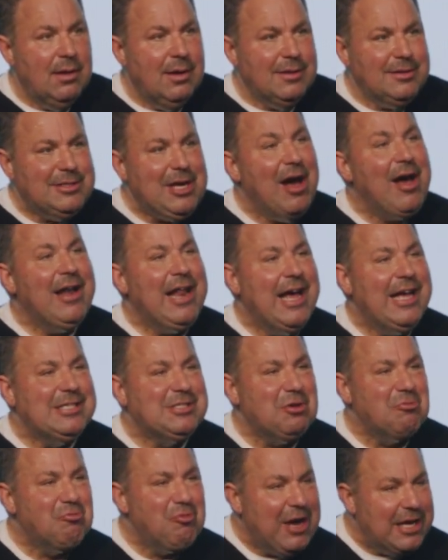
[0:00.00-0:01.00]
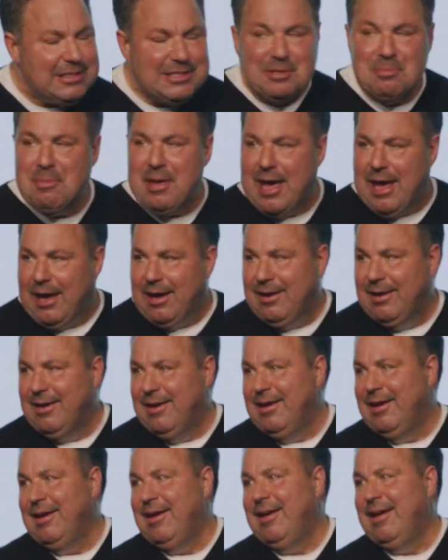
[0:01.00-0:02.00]
God has a resume.
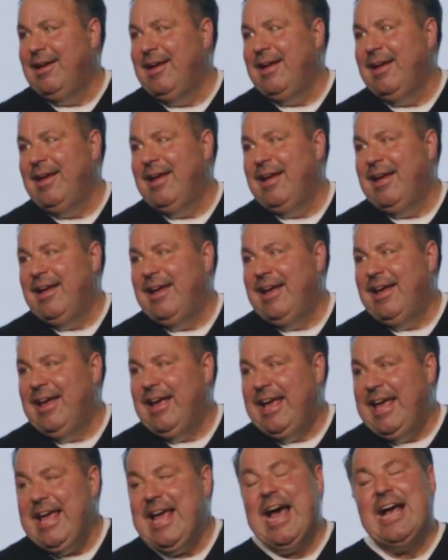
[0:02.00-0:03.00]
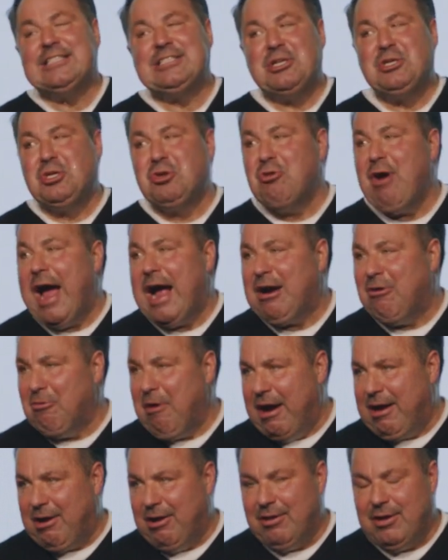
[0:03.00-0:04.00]
He has a track
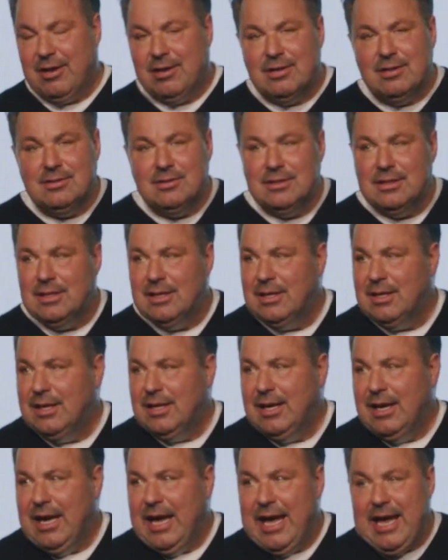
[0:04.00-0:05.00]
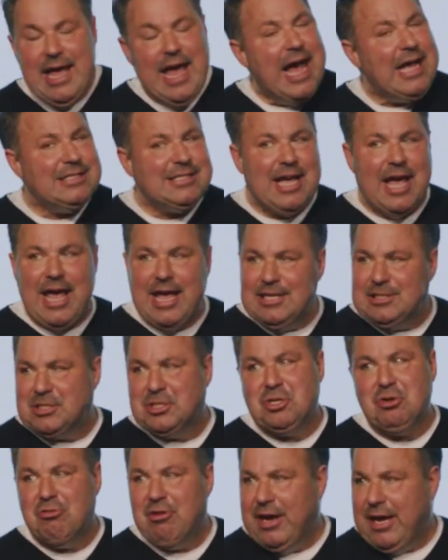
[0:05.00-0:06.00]
record. He has a
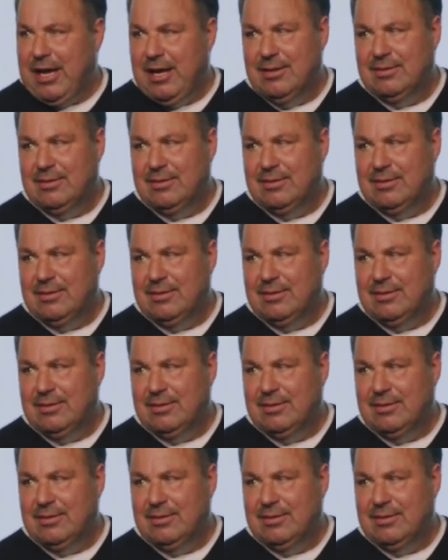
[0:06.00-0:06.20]
history.